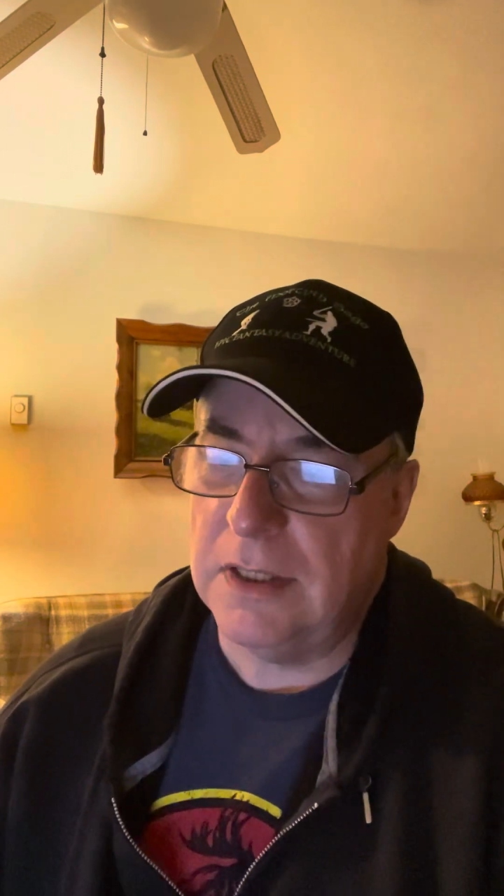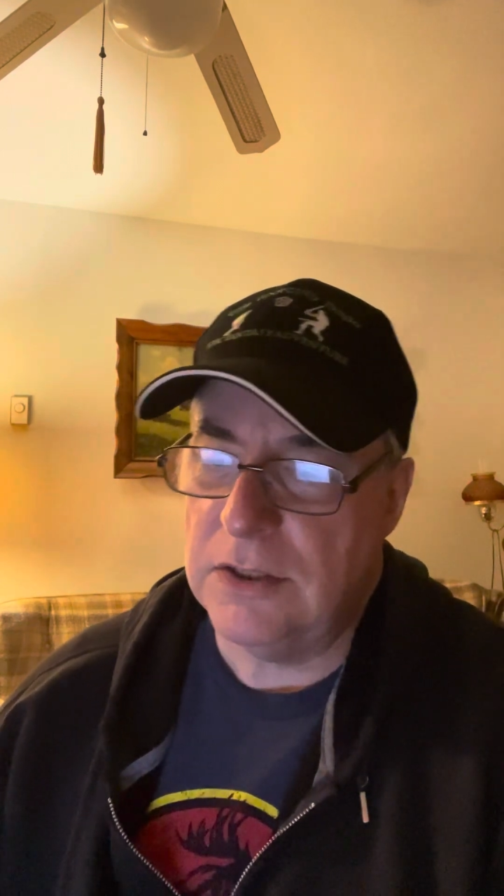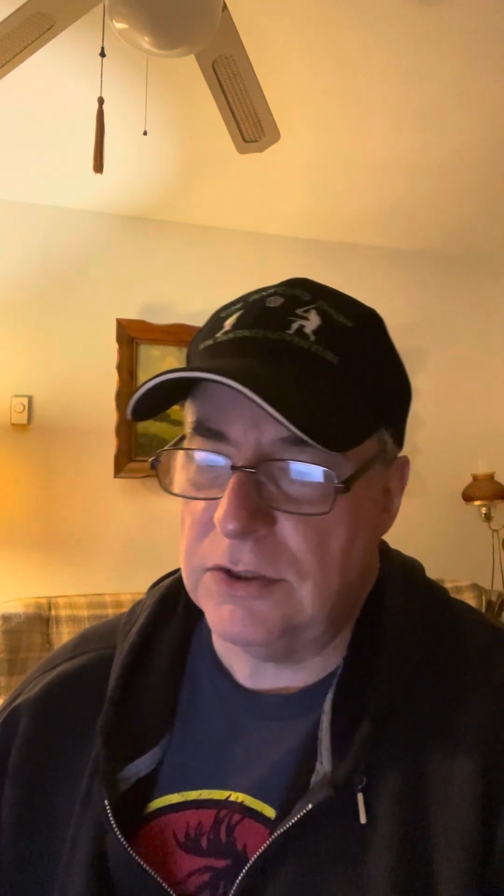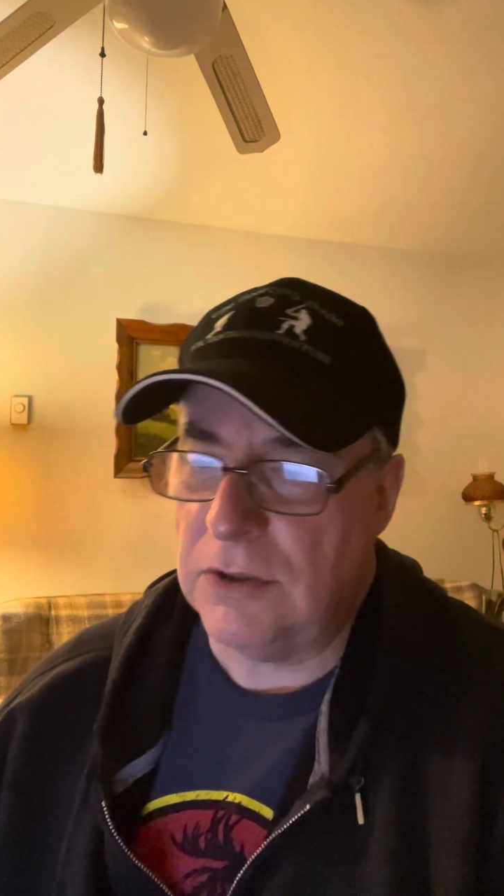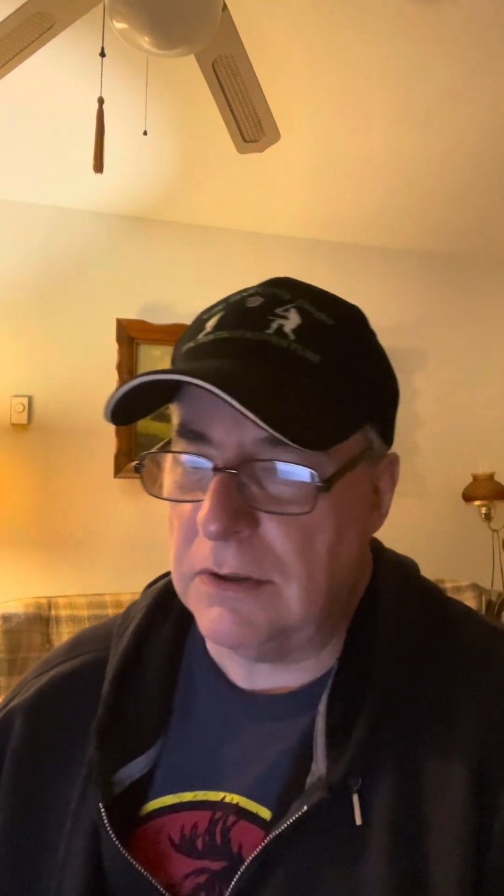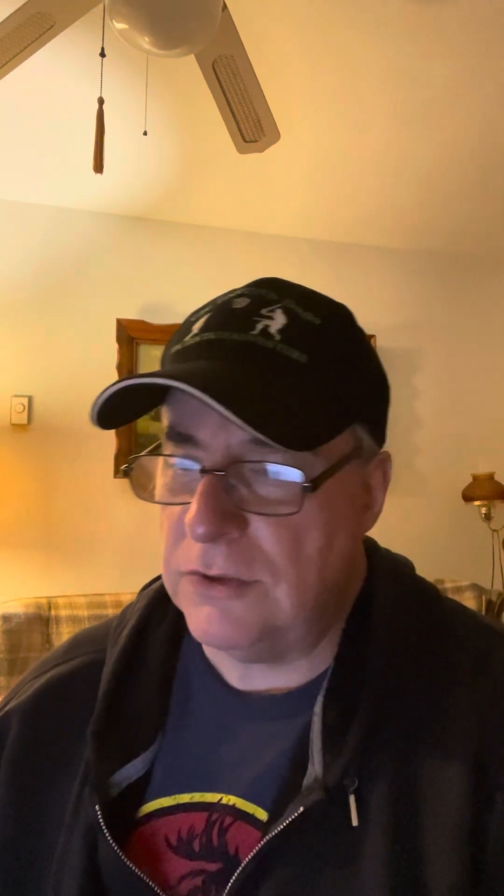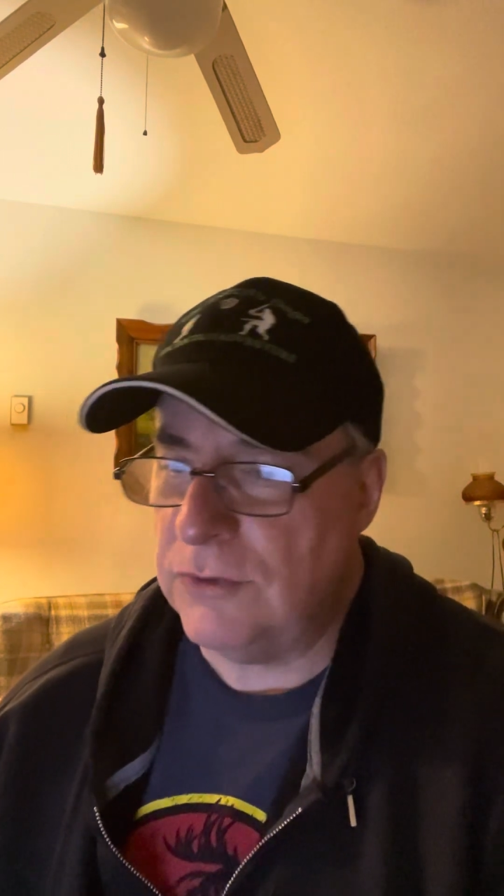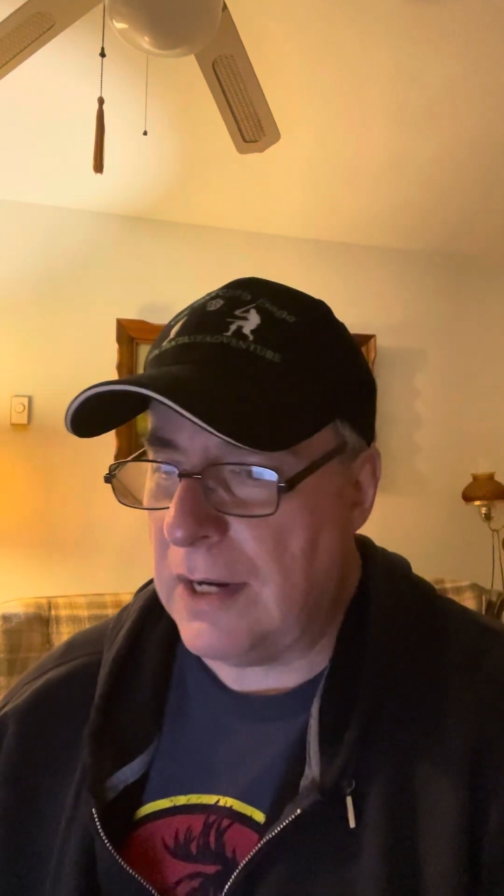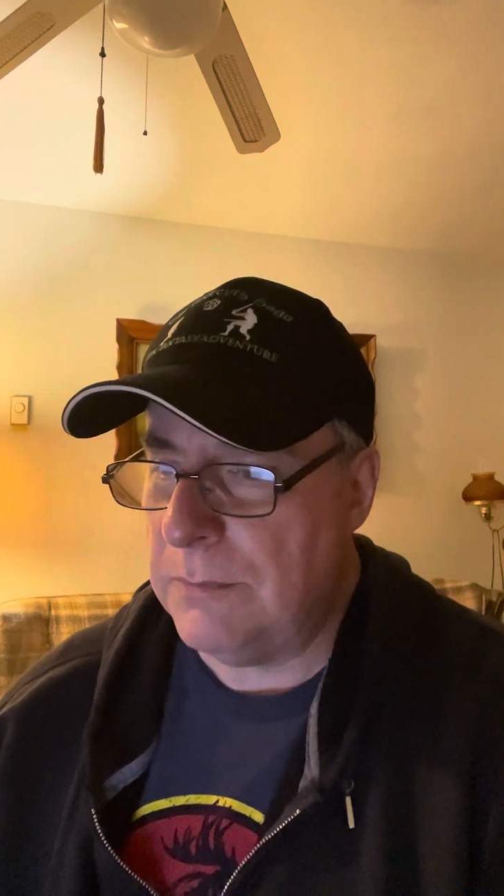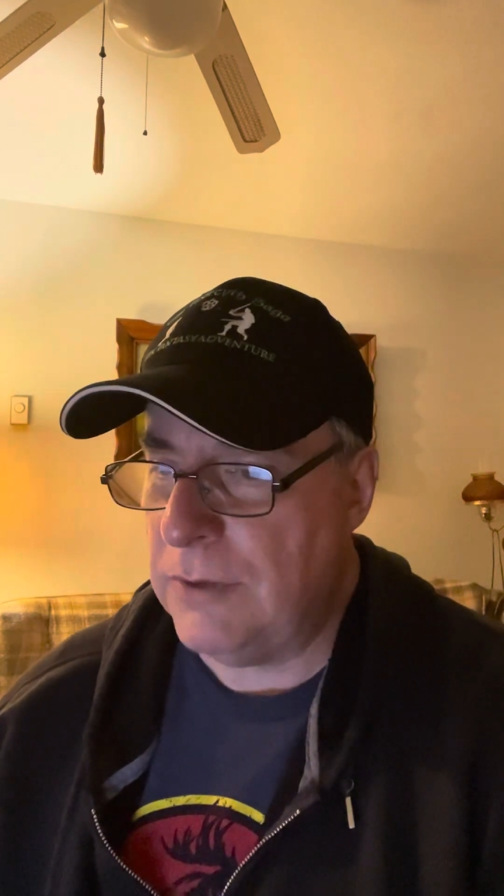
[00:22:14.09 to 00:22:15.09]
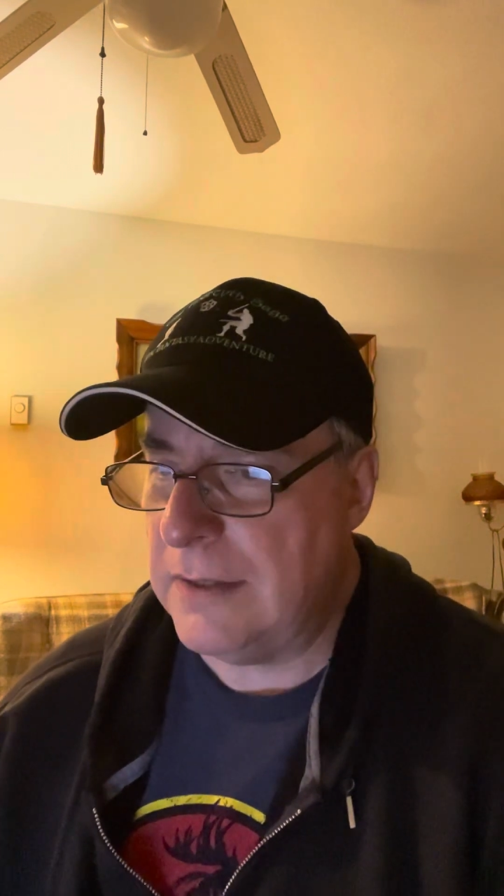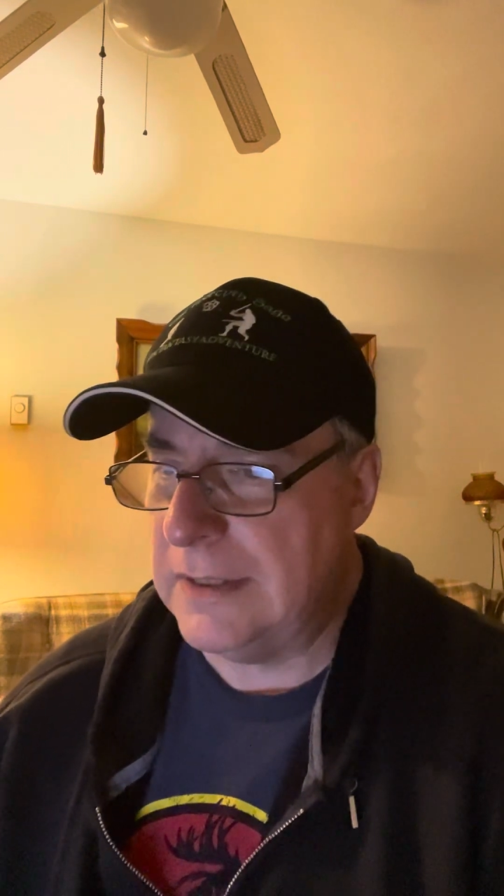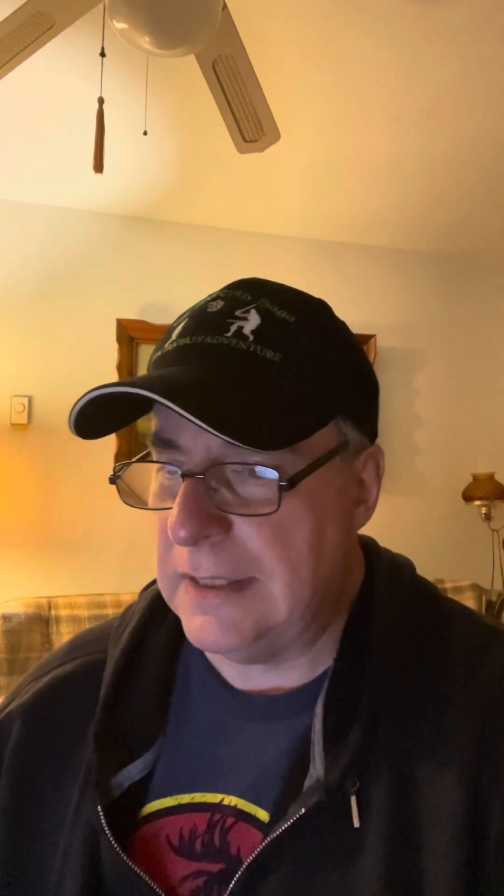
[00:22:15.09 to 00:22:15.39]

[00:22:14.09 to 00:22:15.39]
started drawing breaths